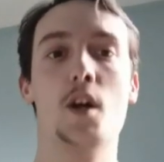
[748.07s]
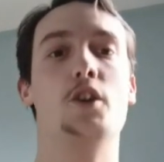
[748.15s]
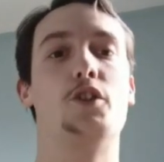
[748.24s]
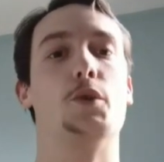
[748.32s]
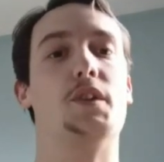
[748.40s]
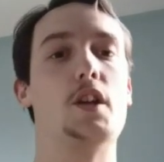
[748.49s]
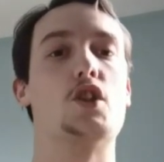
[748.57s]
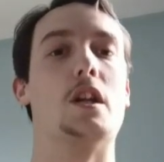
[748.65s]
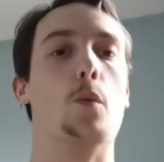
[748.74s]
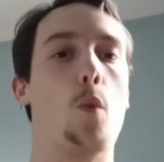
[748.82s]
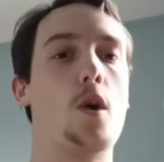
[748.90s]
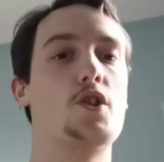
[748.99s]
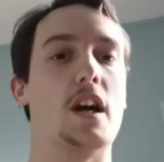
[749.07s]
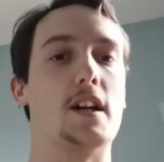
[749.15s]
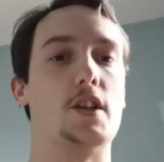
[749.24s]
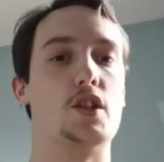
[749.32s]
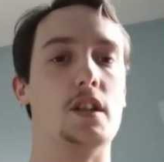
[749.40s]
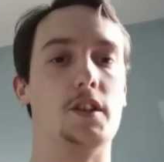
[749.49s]
So essentially, watch
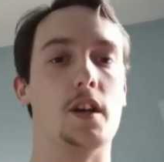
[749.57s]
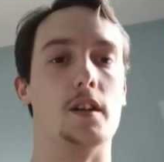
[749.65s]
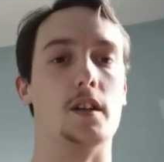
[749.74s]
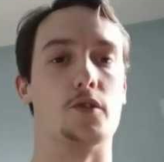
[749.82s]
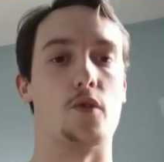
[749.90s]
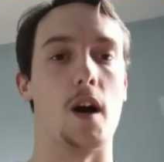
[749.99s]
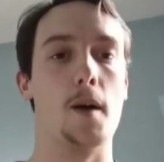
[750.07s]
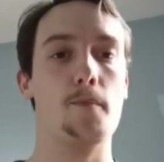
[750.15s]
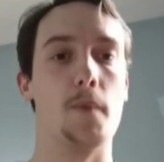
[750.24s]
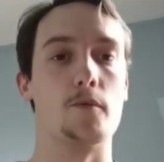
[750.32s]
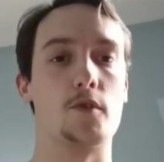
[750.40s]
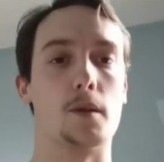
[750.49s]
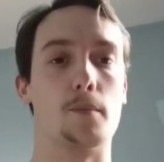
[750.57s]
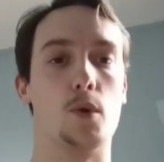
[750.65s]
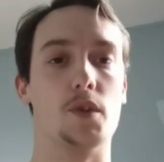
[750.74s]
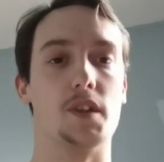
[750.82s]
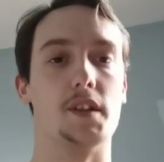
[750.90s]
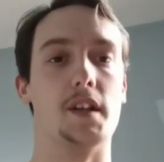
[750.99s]
as she turns, right? I'm just going to
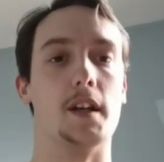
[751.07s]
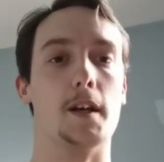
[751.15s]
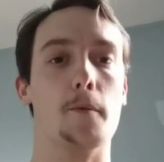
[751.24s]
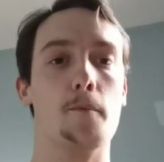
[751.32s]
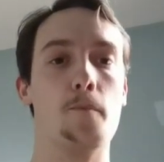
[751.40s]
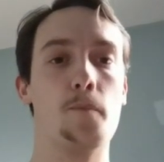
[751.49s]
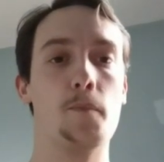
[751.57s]
pause this here.